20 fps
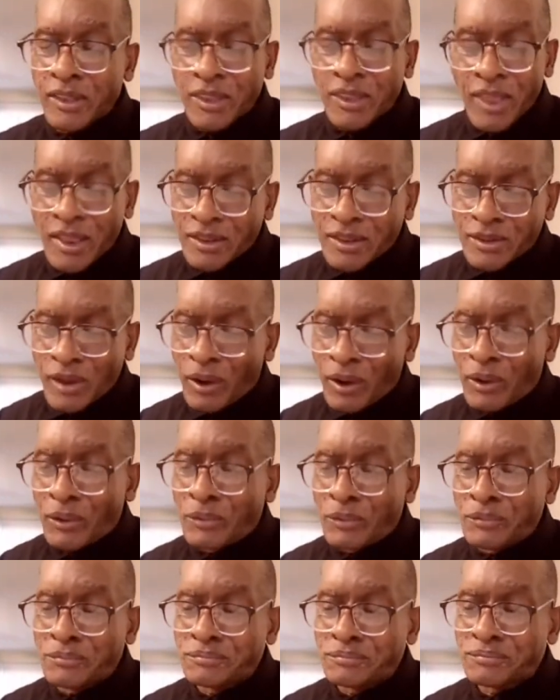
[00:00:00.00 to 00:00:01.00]
They
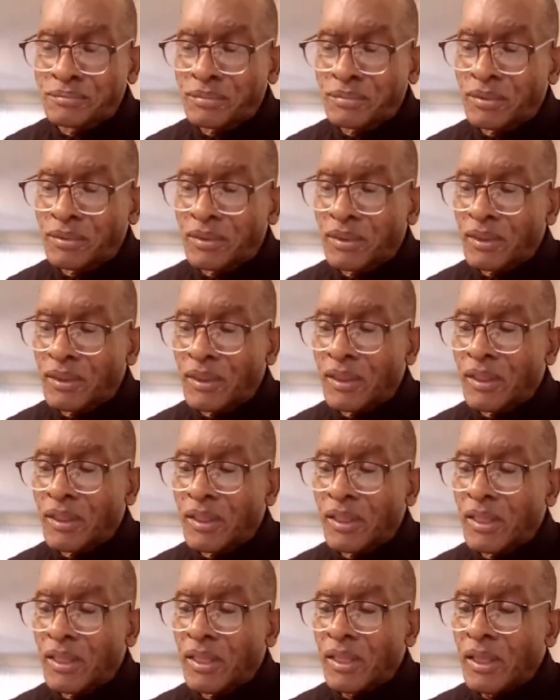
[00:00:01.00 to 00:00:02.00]
don't.
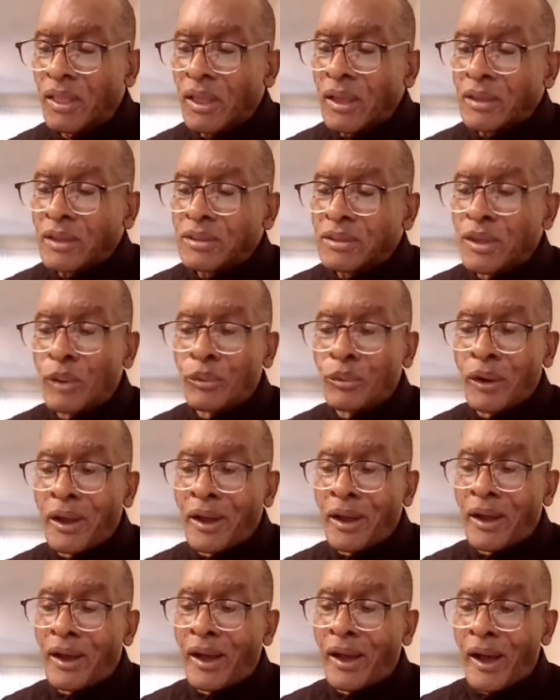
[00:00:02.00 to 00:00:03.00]
They,
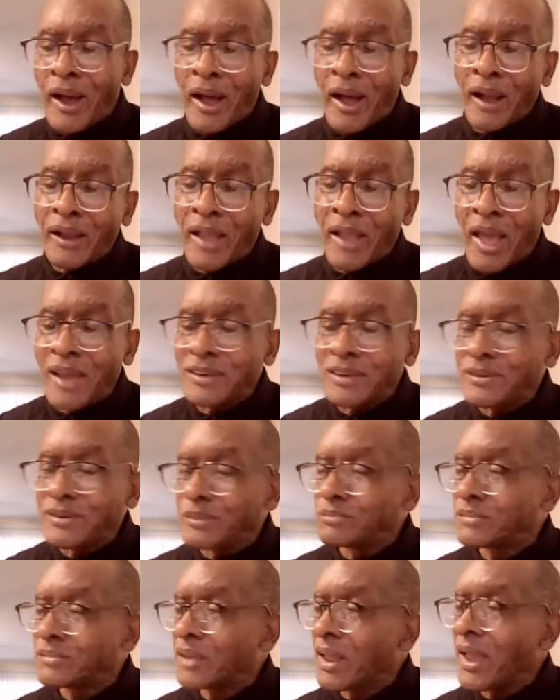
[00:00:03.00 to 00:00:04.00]
well, I got
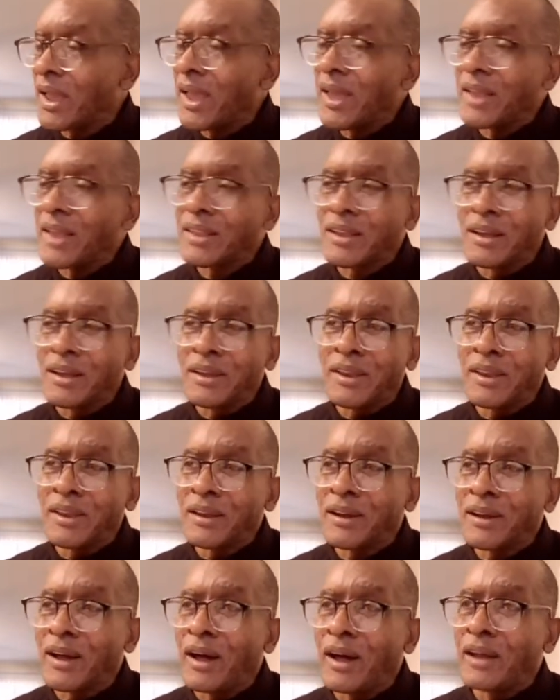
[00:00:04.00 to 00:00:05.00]
some can good in
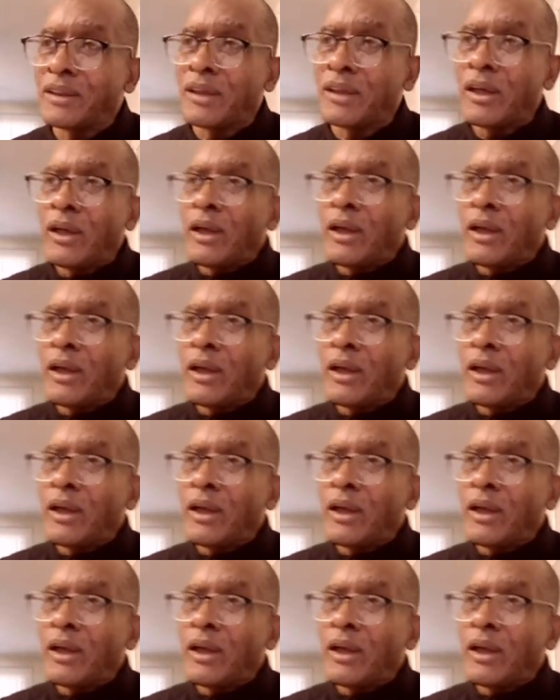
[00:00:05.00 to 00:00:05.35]
the car.